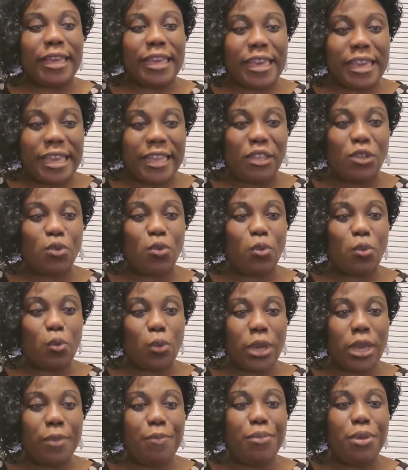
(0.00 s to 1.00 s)
it
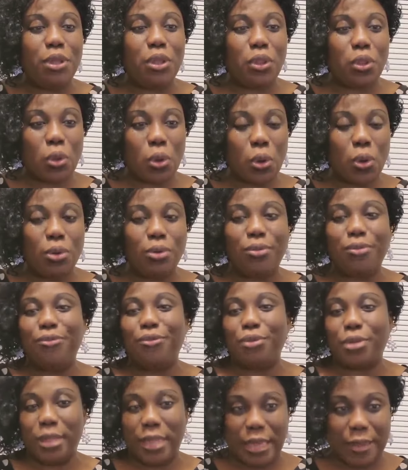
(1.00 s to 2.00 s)
will be done
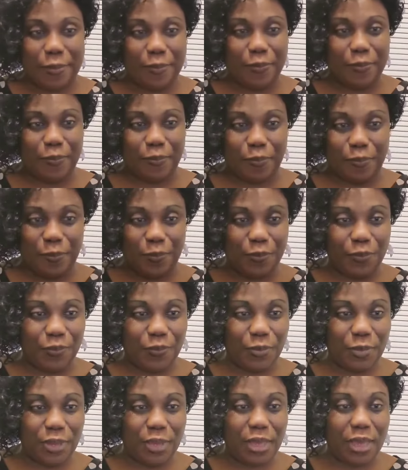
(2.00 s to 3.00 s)
for them.
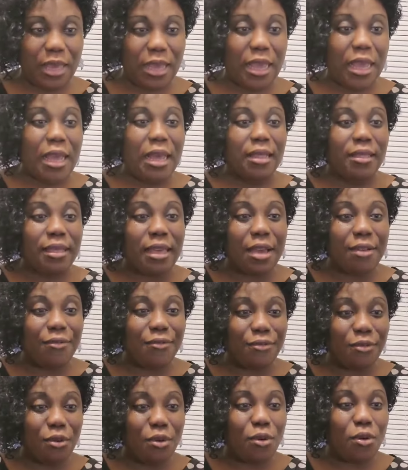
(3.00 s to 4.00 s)

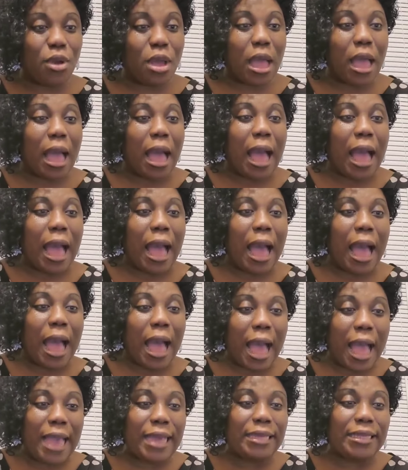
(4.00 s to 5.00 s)
Therefore,
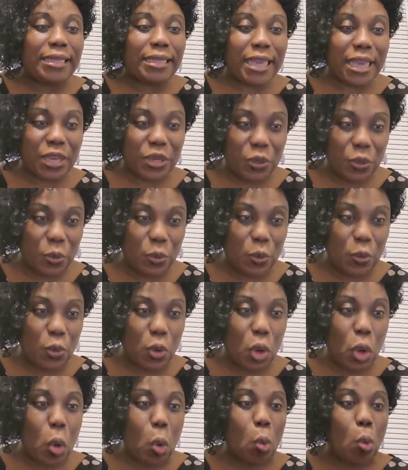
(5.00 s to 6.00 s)
I tell you,
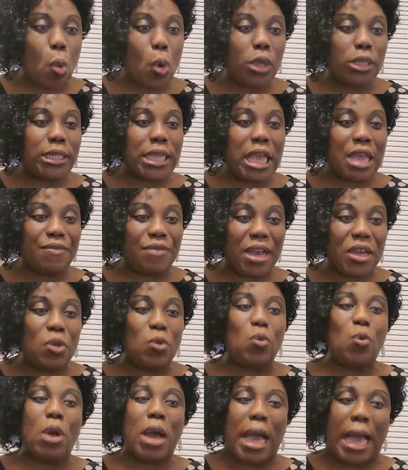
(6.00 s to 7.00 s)
whatever
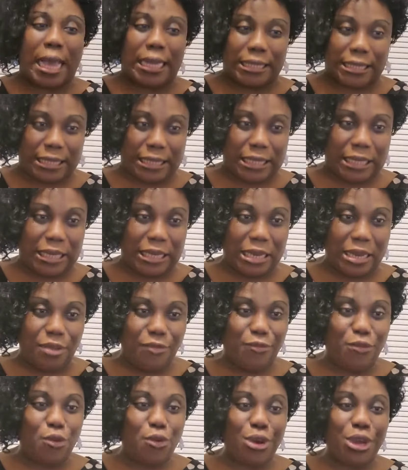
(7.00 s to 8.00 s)
you ask
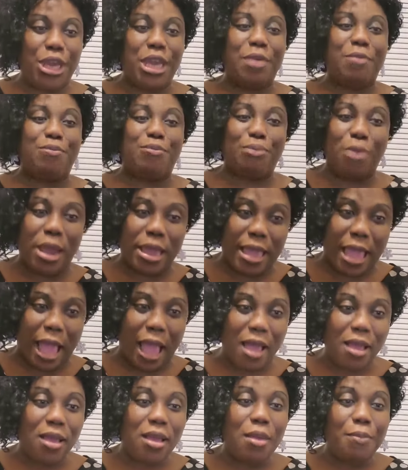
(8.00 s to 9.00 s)
for in
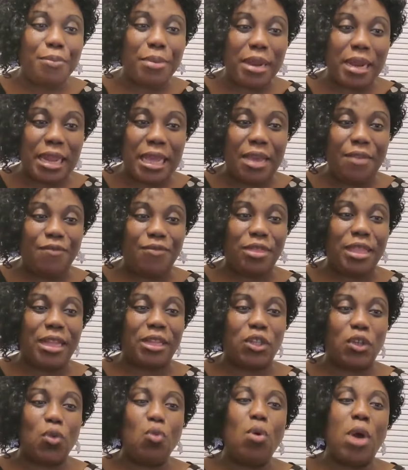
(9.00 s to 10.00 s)
prayer, believe
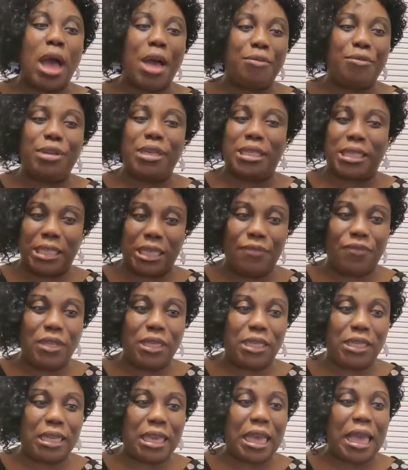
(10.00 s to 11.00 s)
that you have received
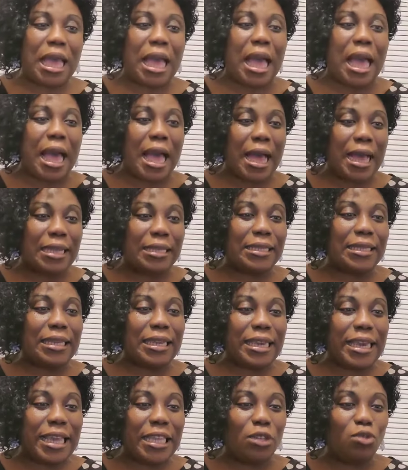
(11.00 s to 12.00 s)
it, and
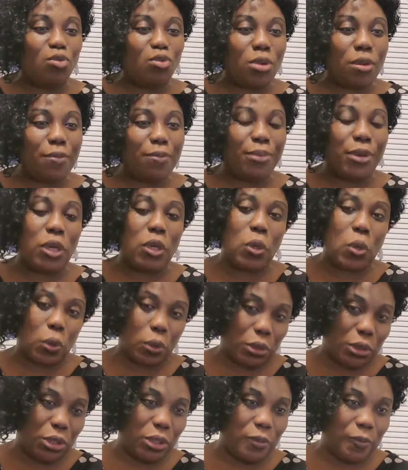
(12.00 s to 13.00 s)
it will be
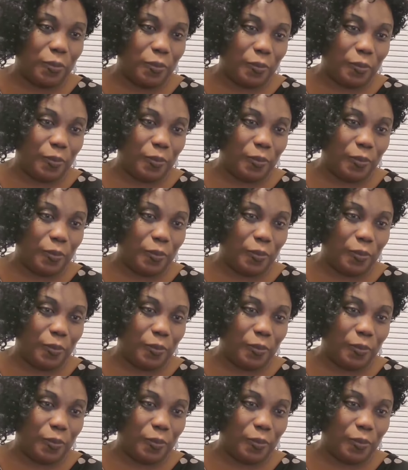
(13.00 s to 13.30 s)
yours.